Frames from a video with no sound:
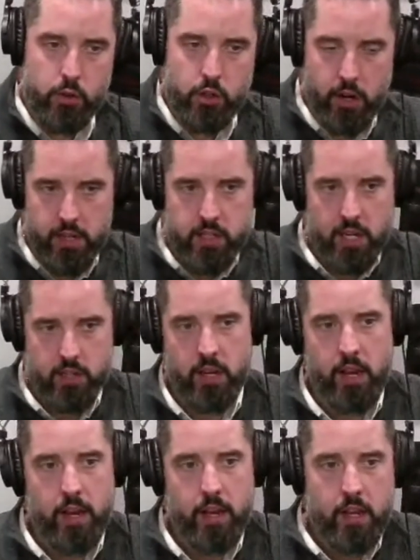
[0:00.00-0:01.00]
He goes on, he
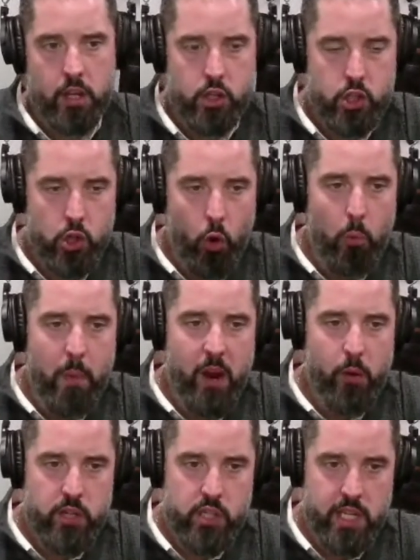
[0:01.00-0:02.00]
says, "Soul
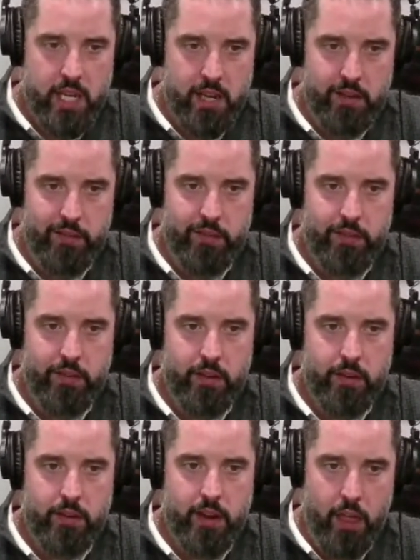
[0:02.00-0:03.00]
may
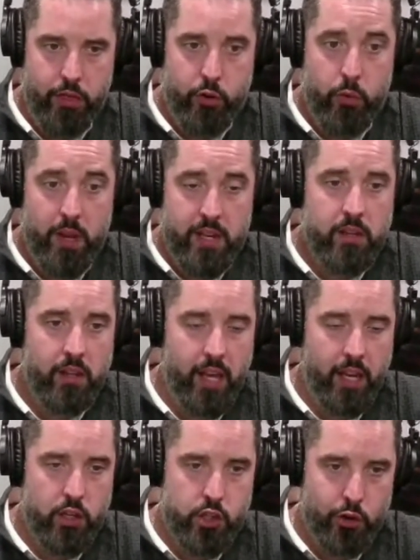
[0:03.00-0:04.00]
receive, and through
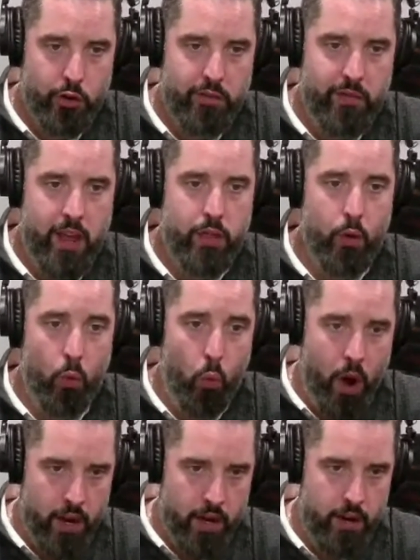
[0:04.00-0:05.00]
intellect survey the
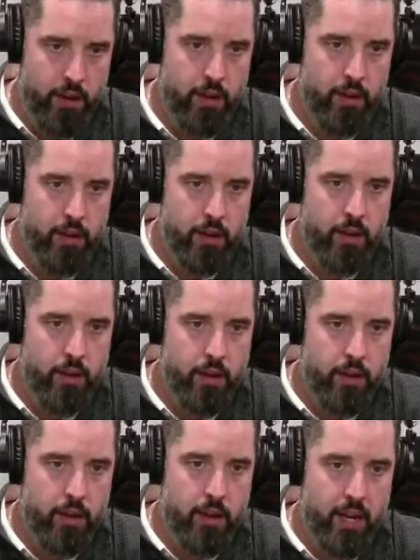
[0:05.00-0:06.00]
one,
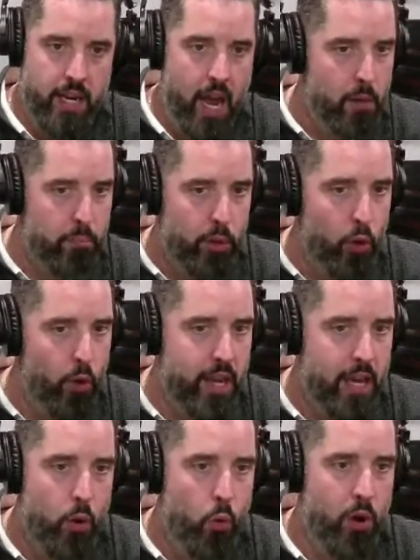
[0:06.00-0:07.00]
not
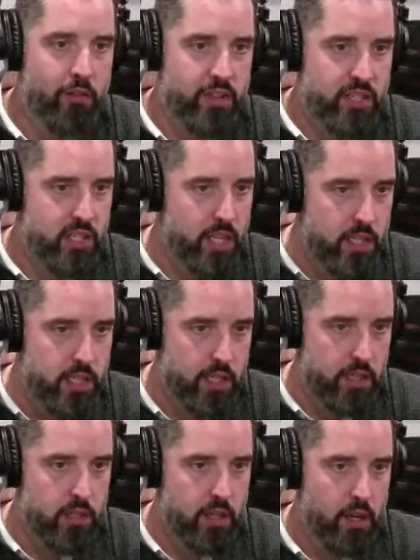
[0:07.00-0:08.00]
employing any one of the
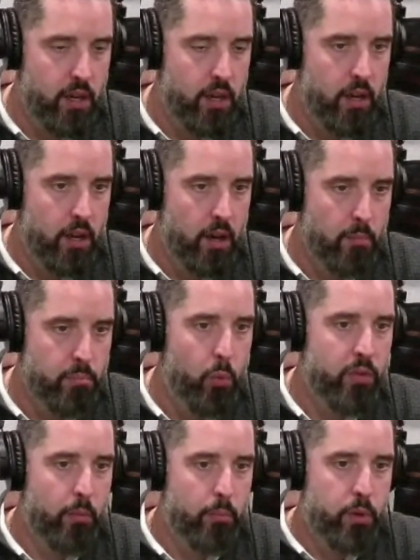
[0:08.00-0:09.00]
senses,
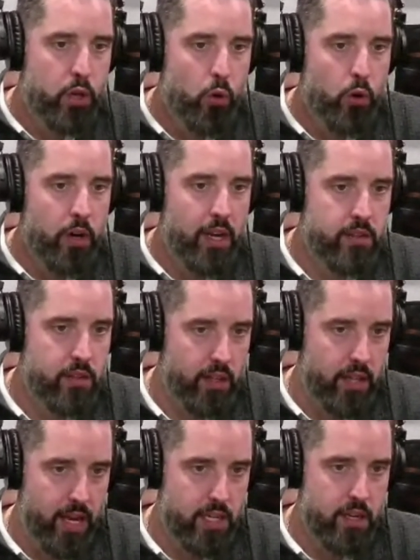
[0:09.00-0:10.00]
but with a pure
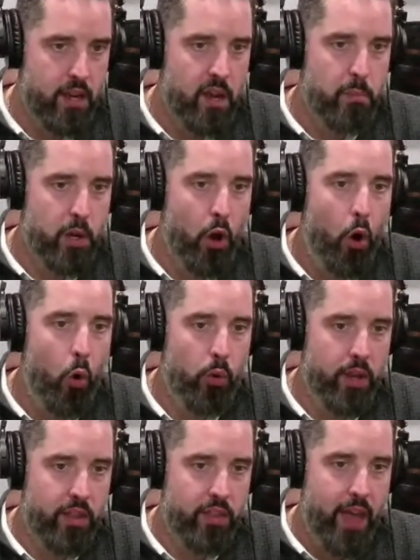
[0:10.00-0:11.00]
intellect,
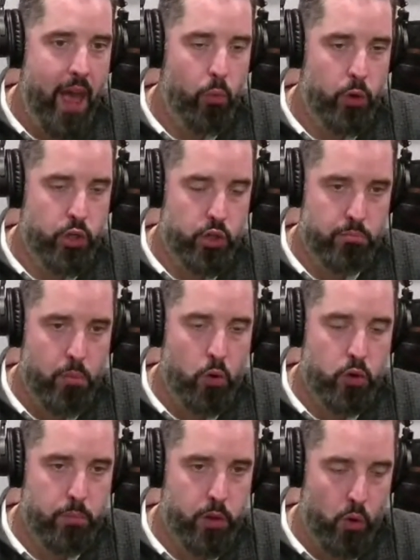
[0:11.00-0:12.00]
beholding that which is
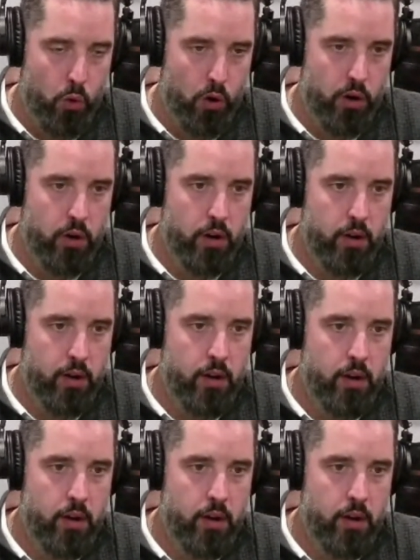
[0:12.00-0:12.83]
most pure."